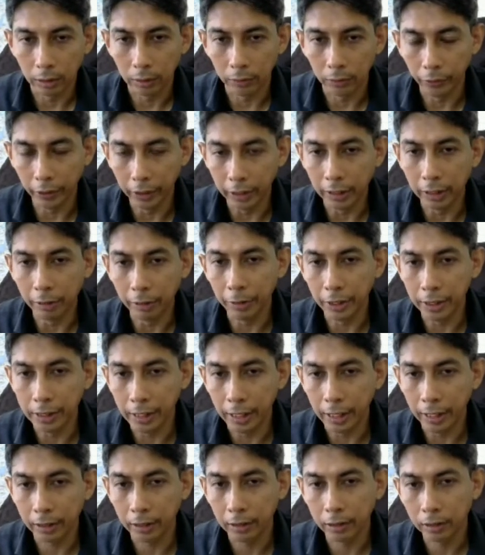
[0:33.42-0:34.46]
we
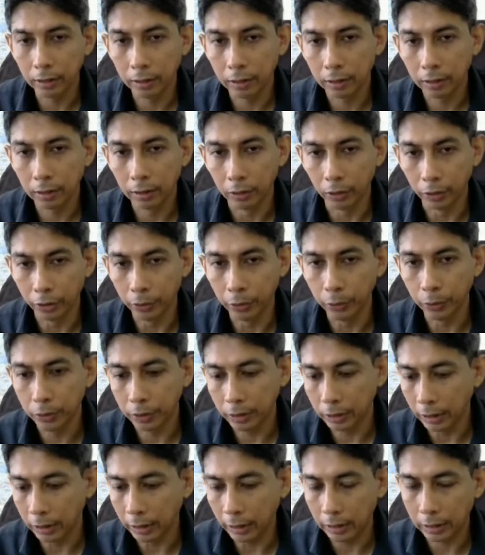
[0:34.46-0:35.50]
represent or use
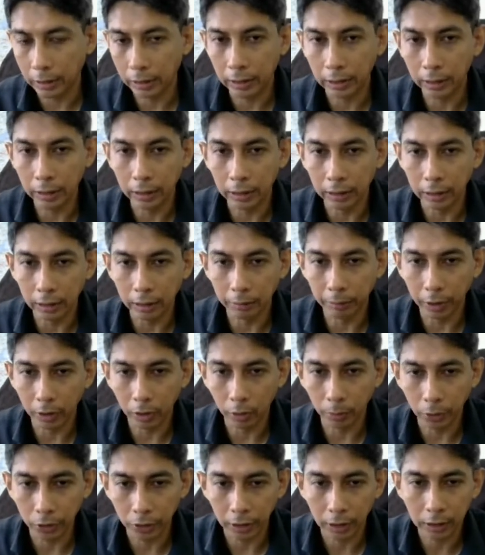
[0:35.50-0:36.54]
the data in the
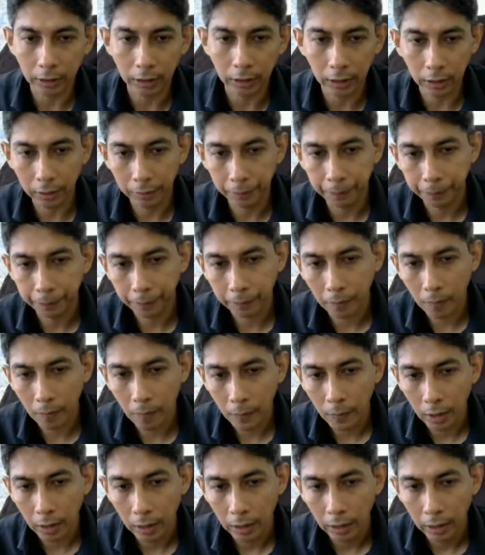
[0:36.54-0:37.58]
microprocessor.
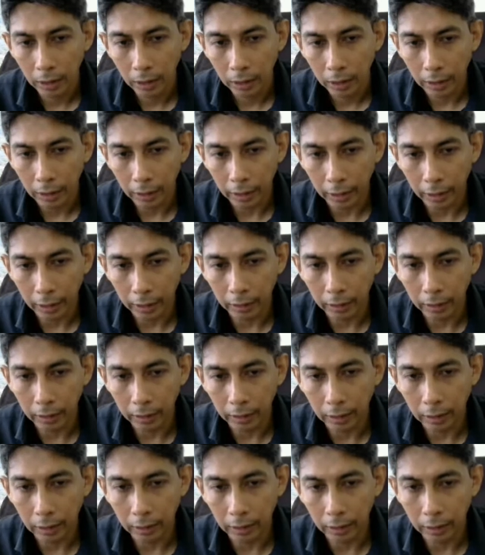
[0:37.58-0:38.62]
And
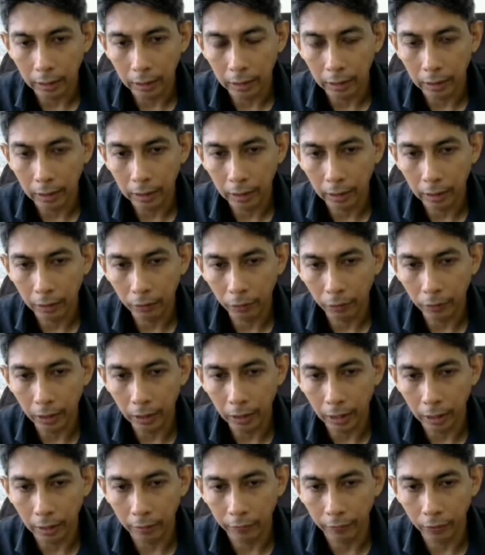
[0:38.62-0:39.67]
we
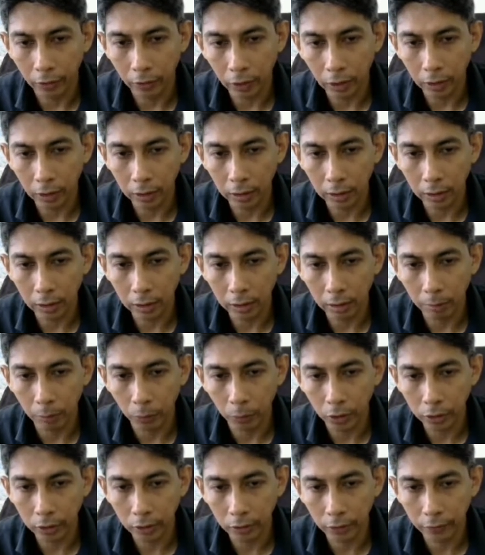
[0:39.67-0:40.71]
have looked
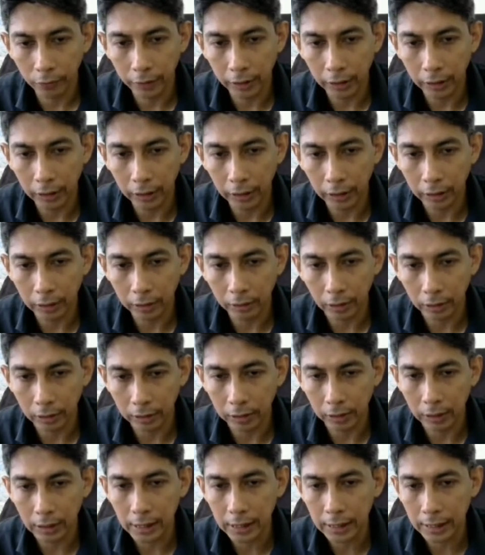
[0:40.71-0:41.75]
most of the
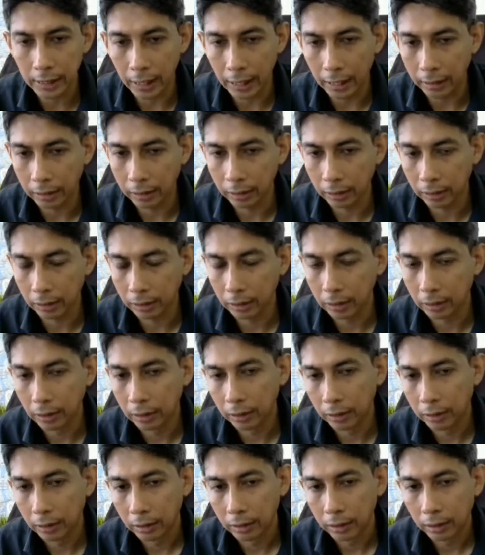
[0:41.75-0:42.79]
instruction set
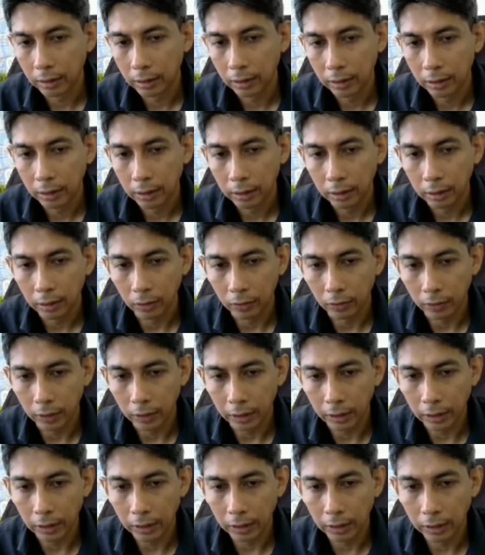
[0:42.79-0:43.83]

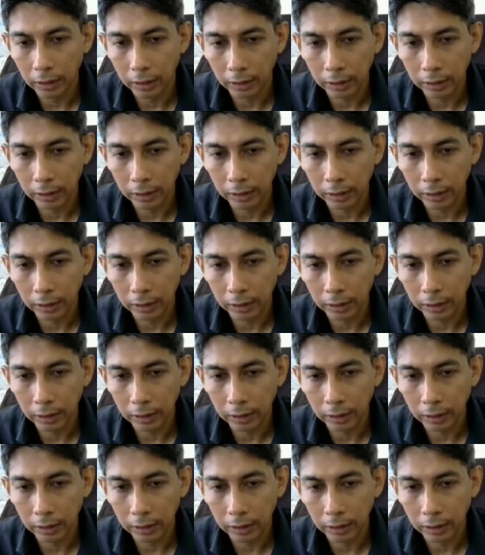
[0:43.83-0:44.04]
already,